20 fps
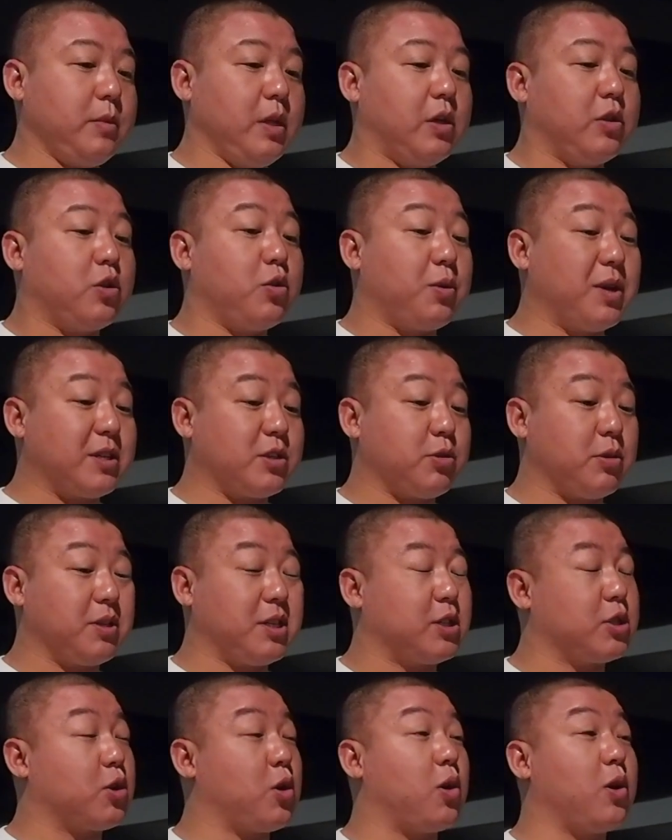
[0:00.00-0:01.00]
The restaurant
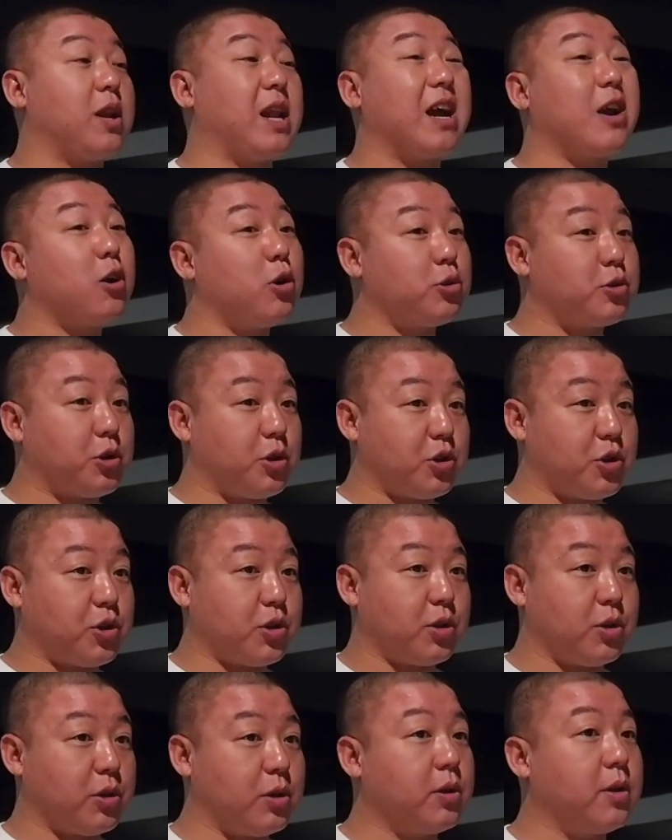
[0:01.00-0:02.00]
is called La
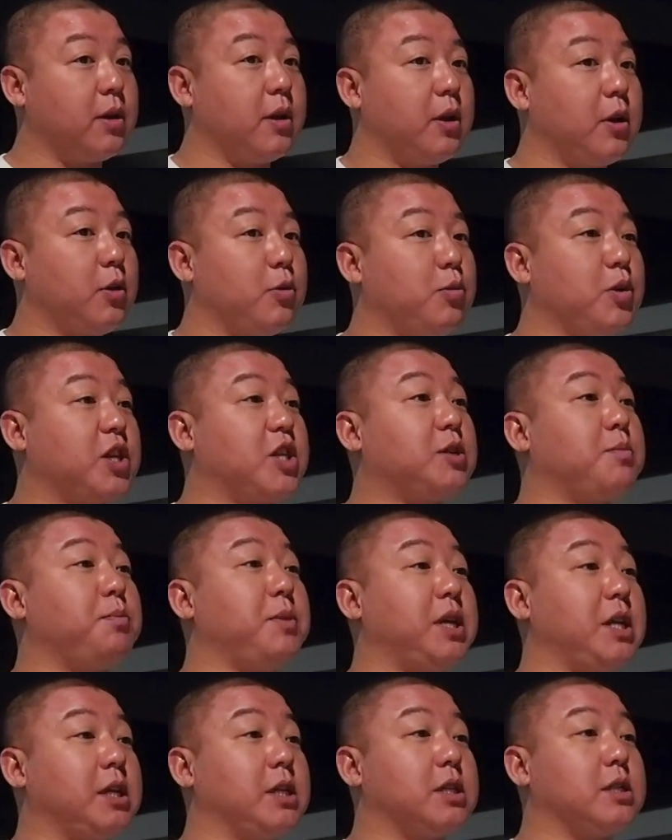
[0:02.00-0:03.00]
Cantoche, which
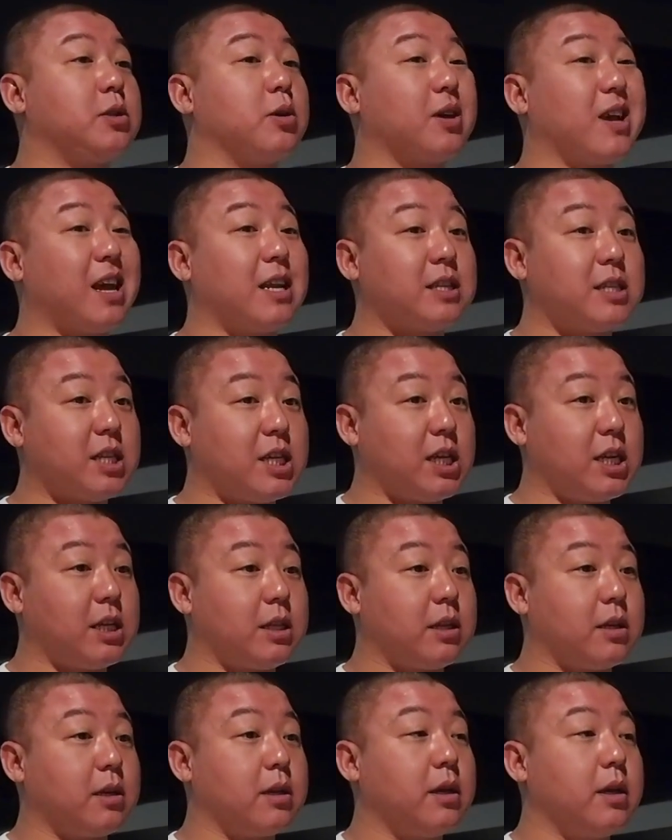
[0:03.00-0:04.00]
means the
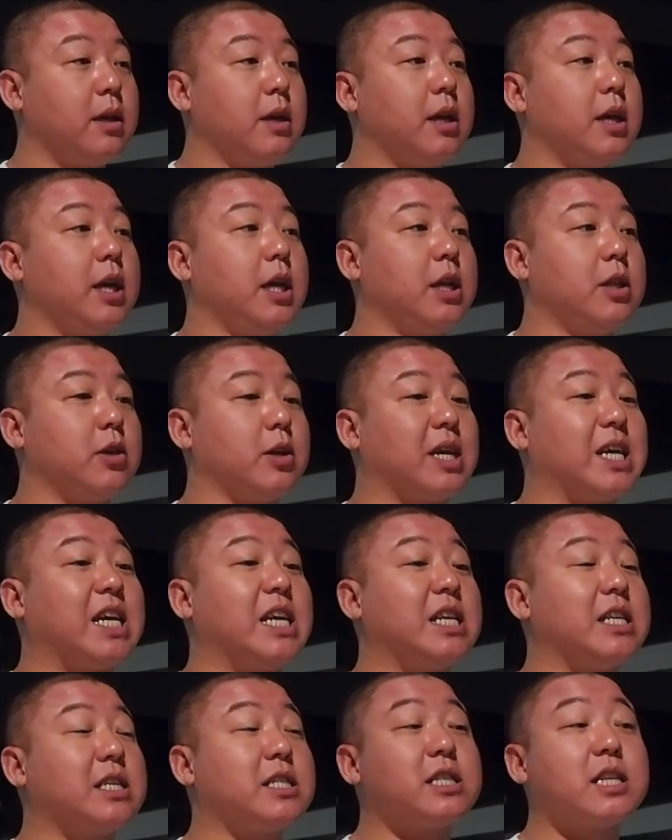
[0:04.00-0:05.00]
canteen in a
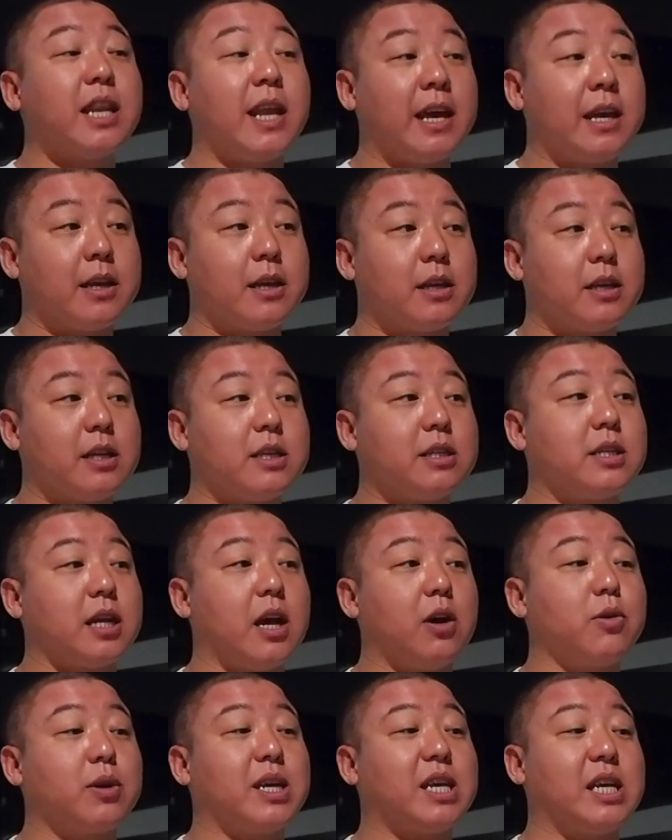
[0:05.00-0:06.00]
kid's slang. It's
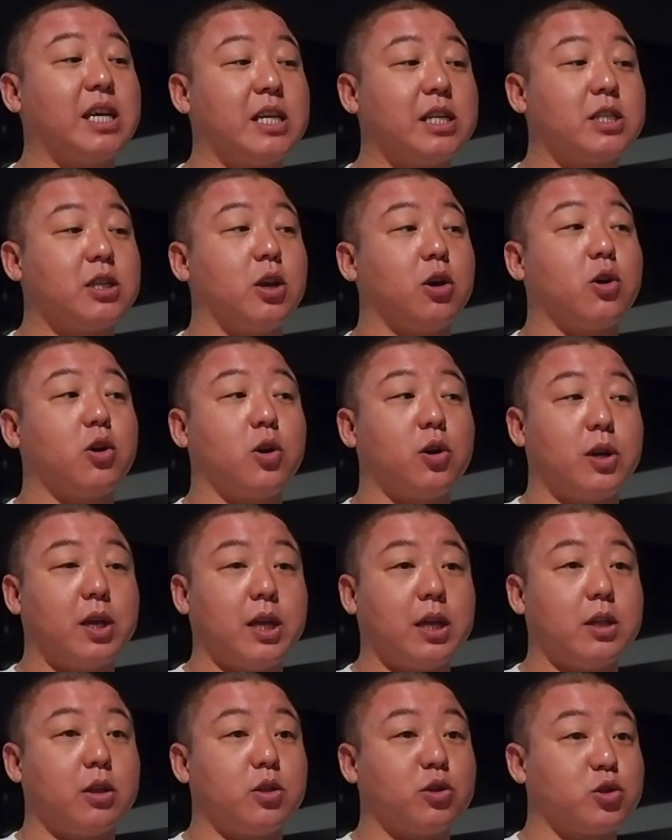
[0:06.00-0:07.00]
how kids are
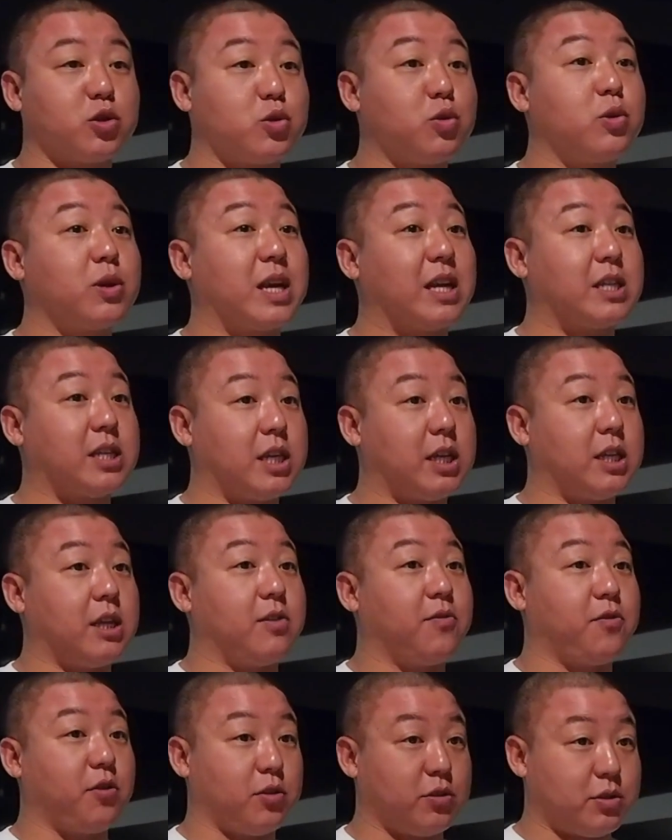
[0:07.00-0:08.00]
calling the school canteen in
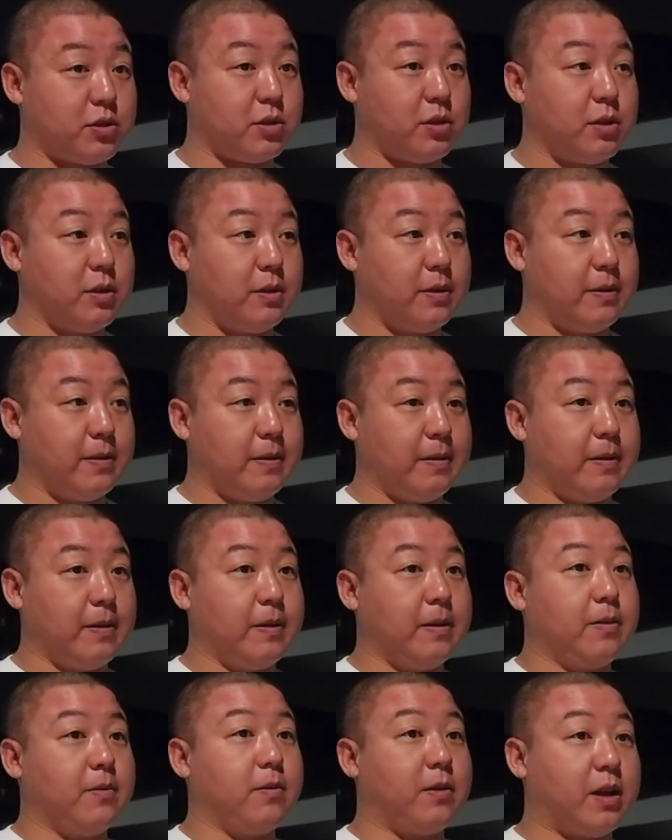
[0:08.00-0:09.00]
France.
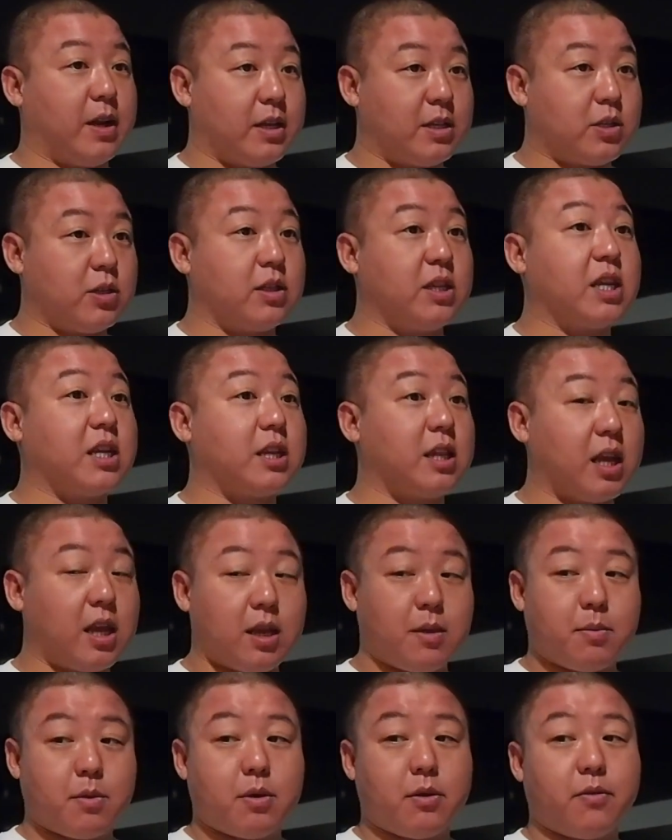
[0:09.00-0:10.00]
Voilà, it's a
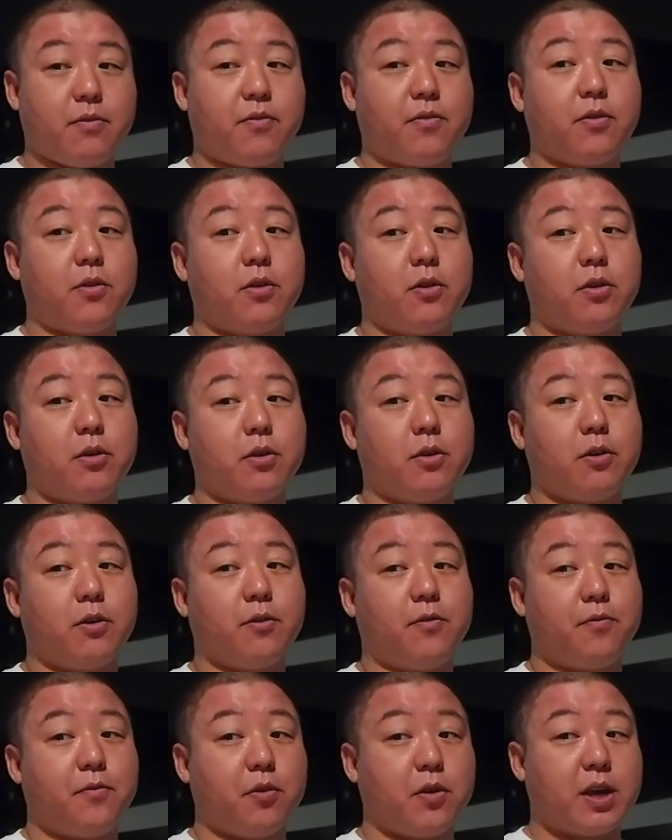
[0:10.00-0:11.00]
nickname for
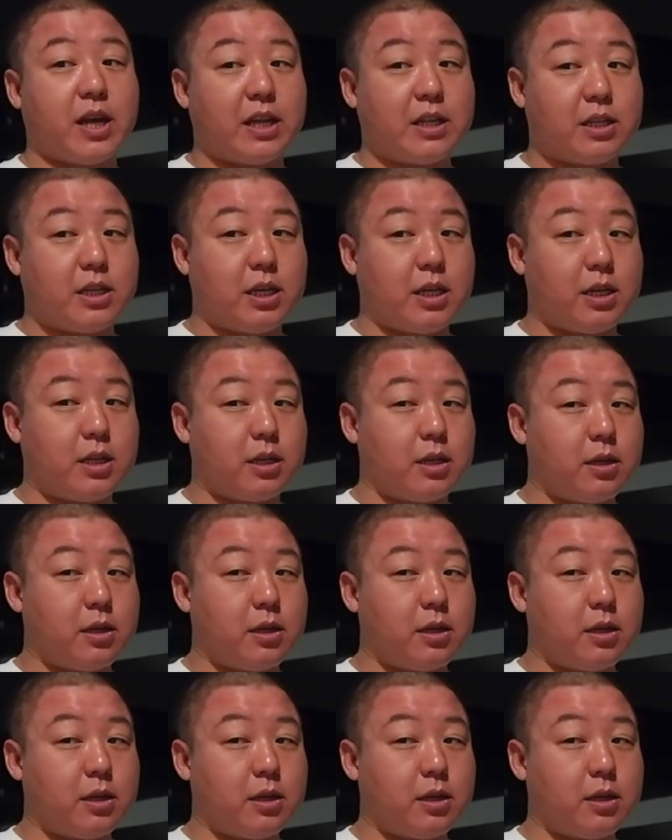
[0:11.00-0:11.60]
canteen,